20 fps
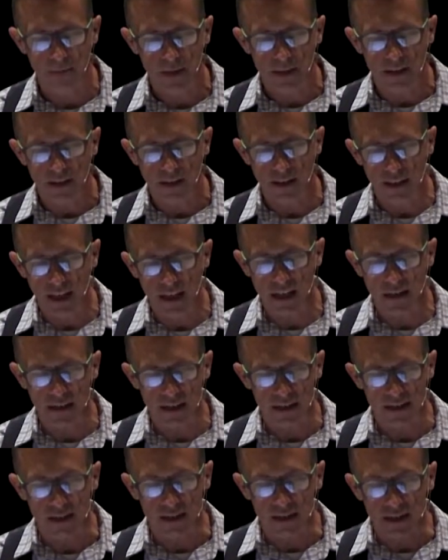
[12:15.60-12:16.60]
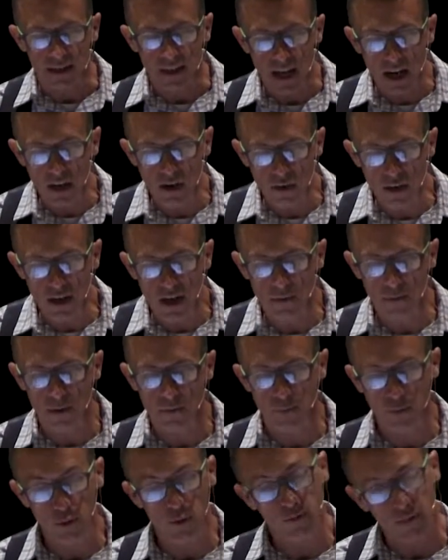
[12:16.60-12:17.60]
Again, his integrity had
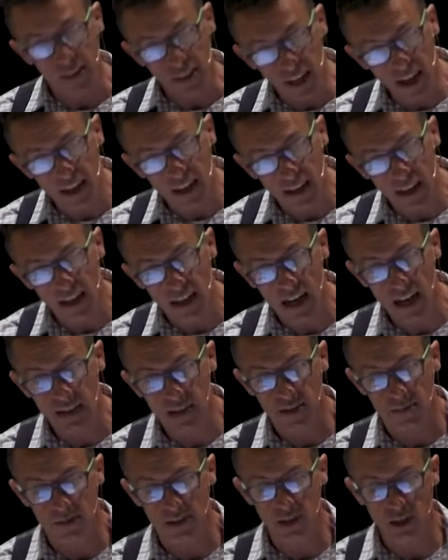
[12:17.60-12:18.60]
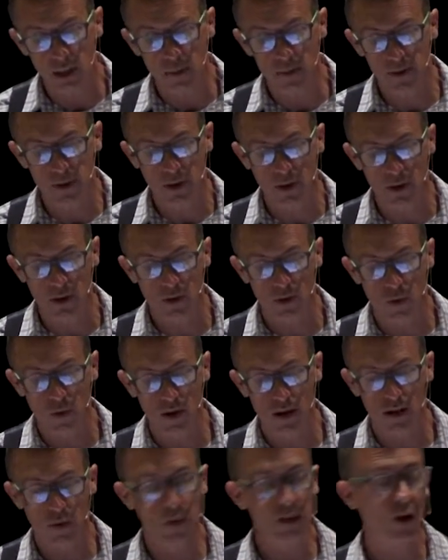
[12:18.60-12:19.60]
been proven. Yeah, he had had some slips along the
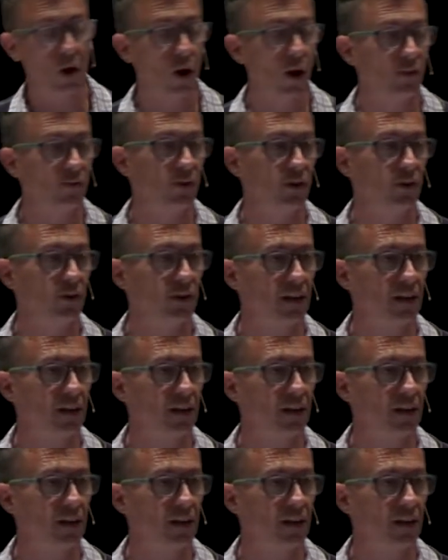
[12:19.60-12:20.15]
way. We all do.